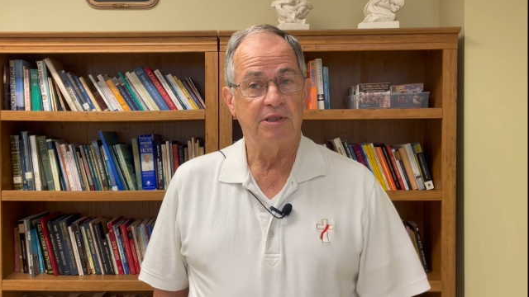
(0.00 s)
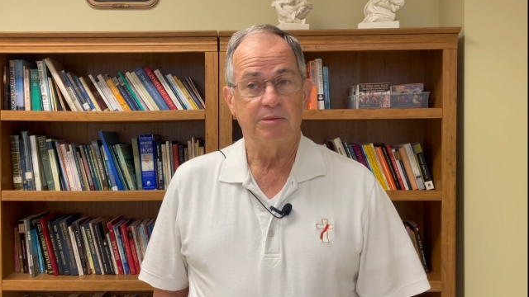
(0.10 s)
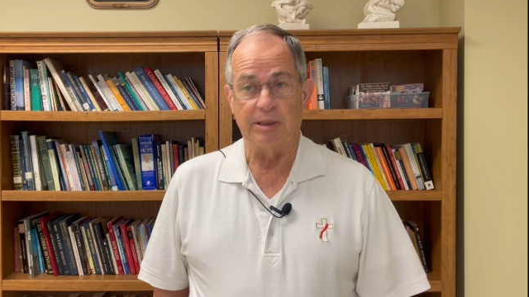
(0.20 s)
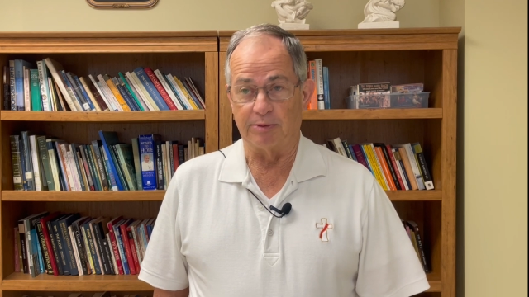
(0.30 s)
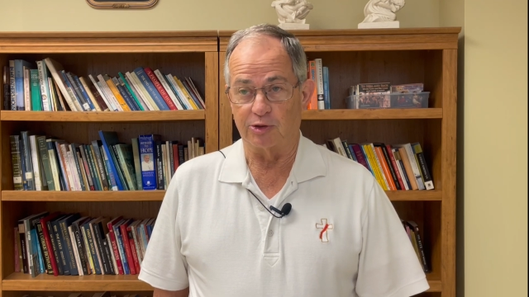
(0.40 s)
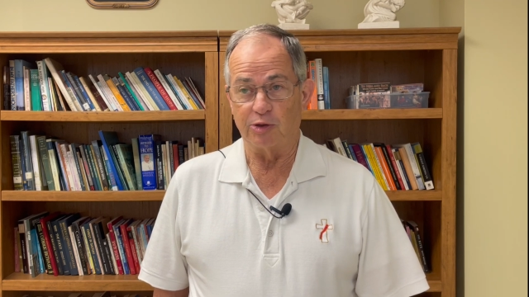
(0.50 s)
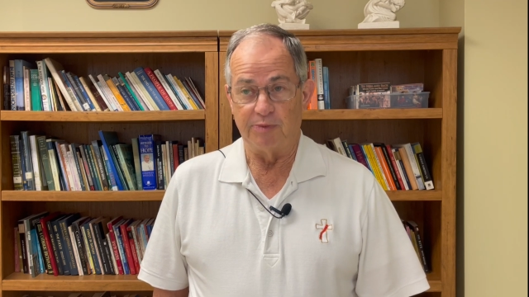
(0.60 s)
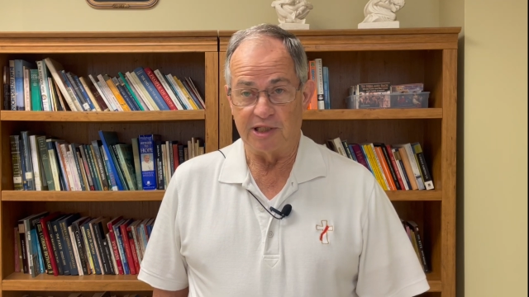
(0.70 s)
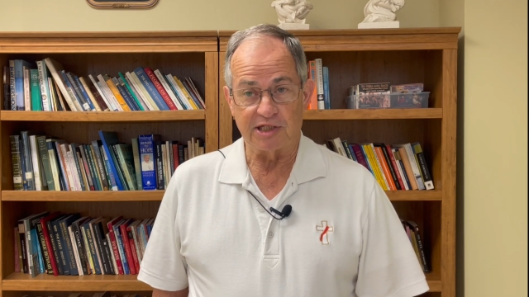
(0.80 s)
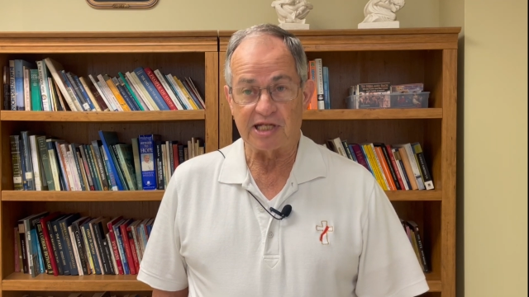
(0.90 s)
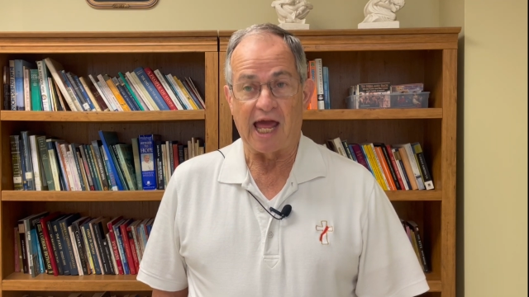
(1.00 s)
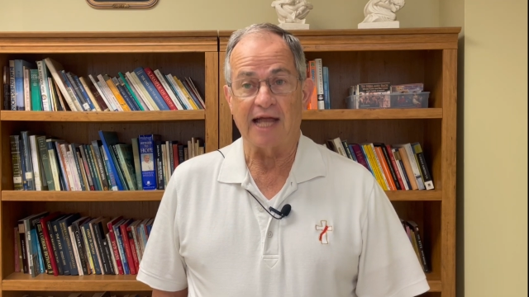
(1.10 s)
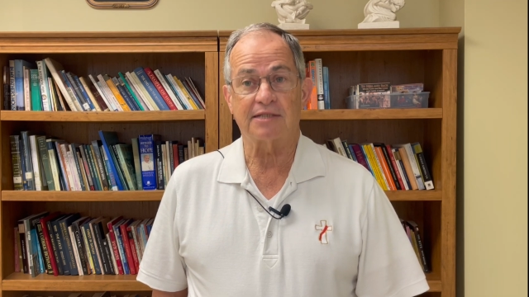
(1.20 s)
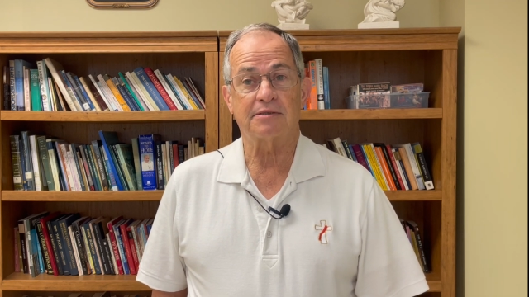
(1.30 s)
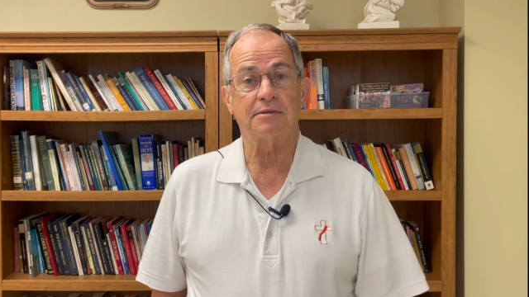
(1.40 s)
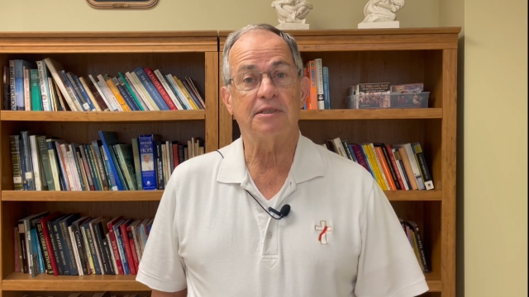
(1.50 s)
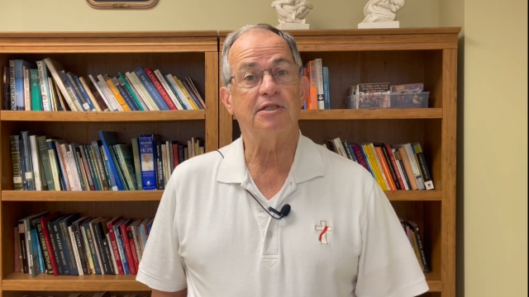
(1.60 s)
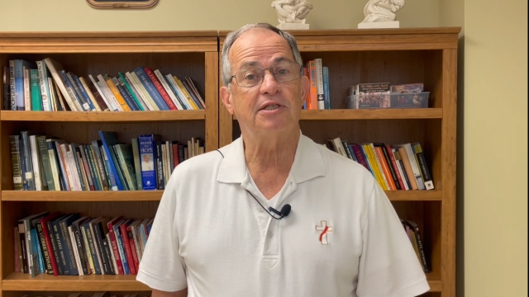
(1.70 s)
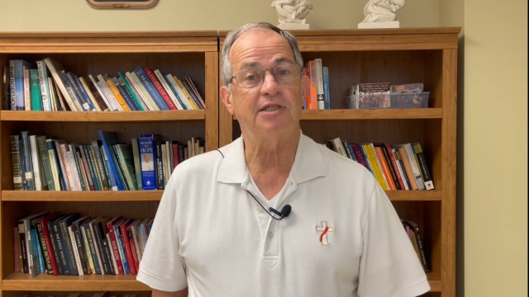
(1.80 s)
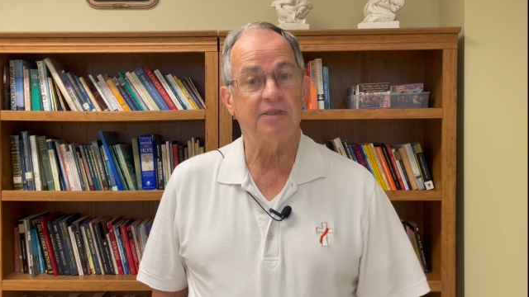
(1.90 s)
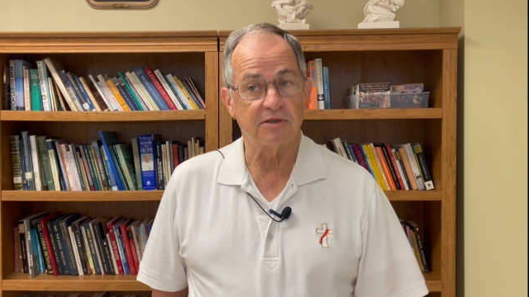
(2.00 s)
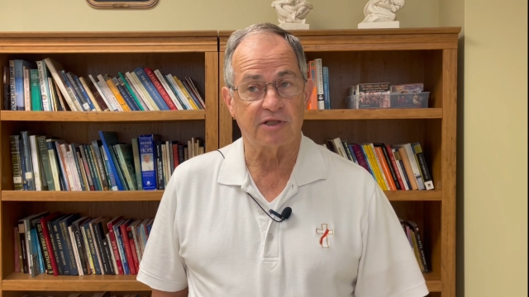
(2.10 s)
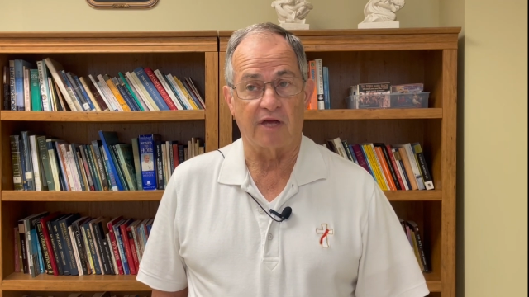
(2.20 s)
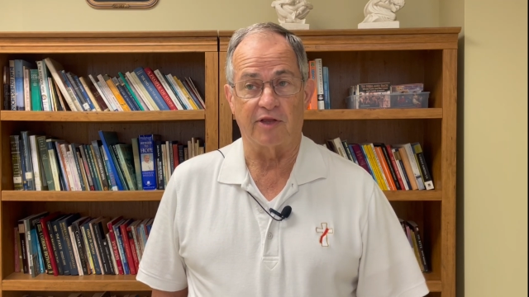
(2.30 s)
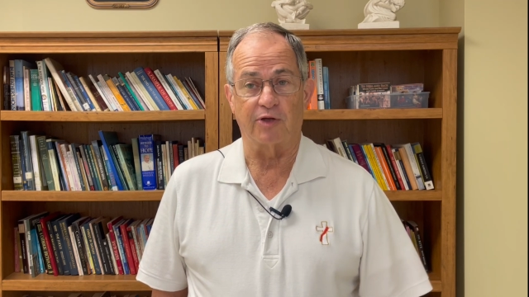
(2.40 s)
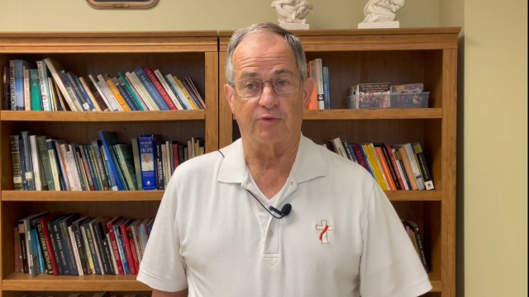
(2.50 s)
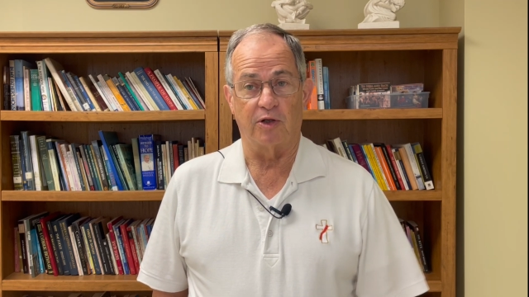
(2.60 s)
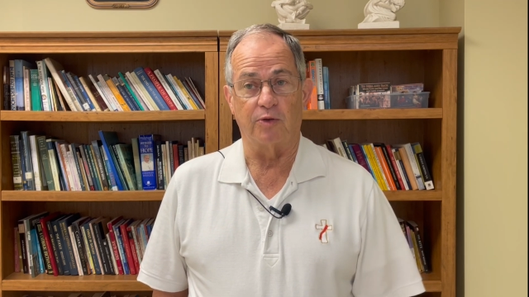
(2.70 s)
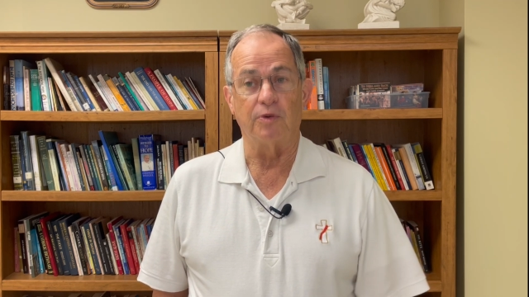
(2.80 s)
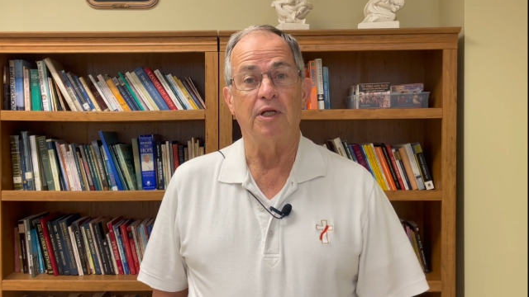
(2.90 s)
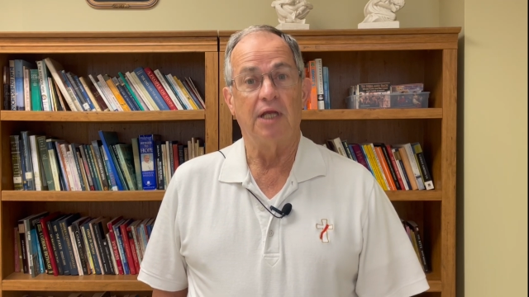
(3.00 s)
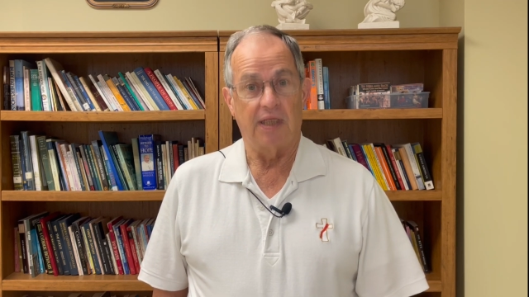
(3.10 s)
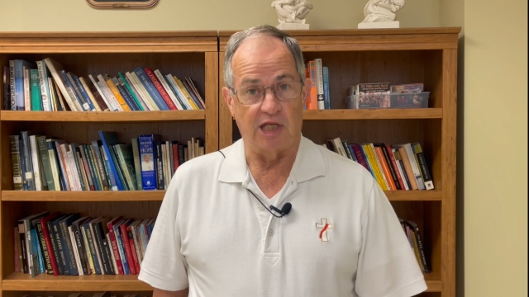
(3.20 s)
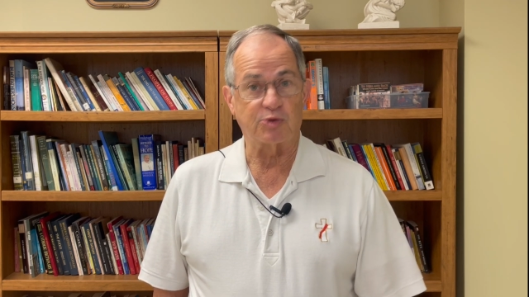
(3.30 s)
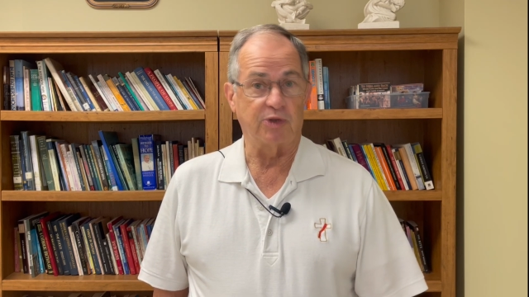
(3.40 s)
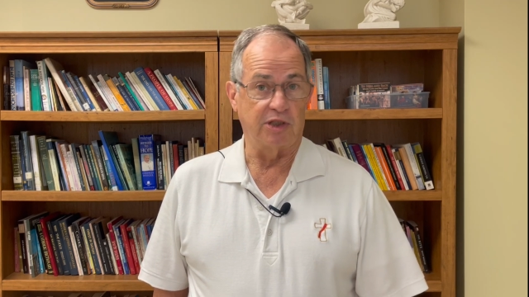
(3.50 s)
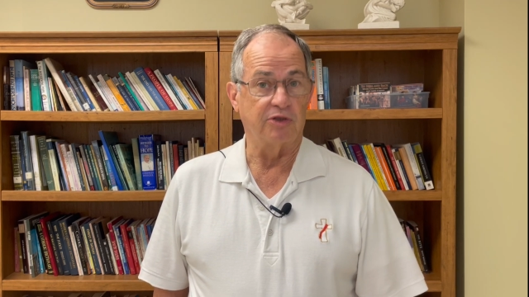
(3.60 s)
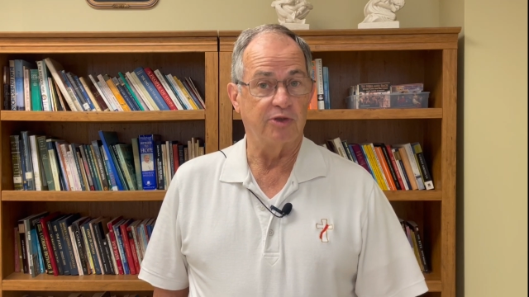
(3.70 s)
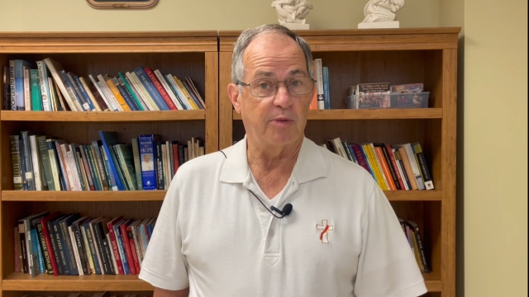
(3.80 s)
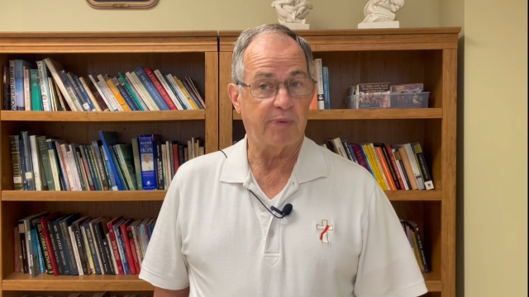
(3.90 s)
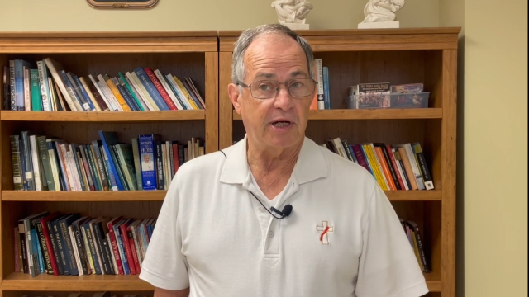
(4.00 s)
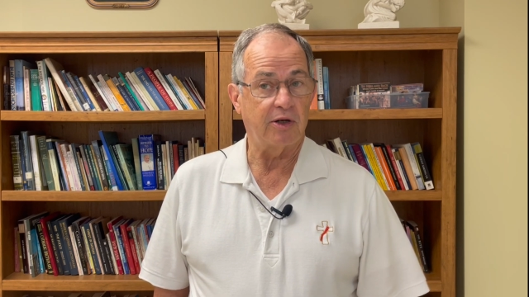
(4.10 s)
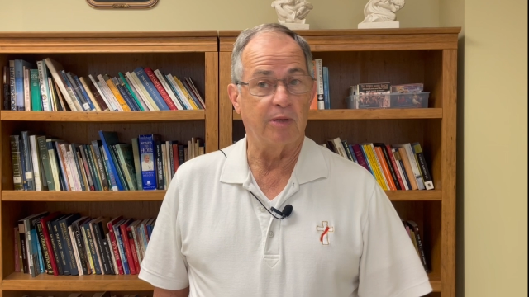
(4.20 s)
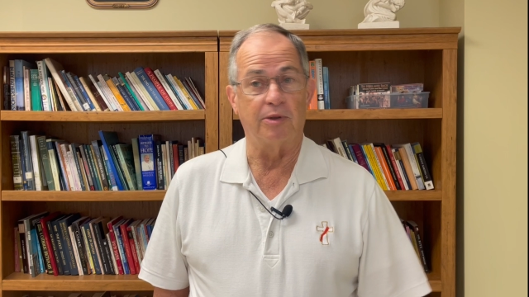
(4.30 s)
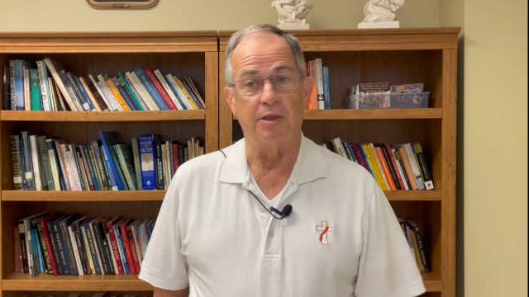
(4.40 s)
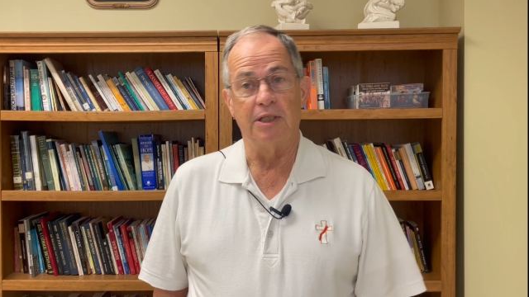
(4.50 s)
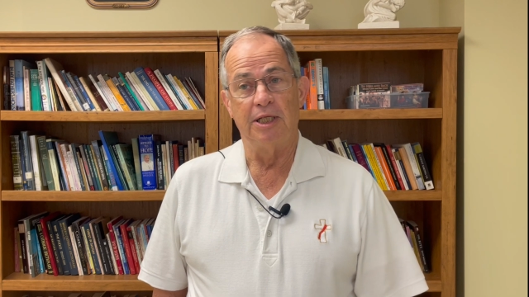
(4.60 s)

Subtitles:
People could be attacked and killed on that road, as we hear in the parable.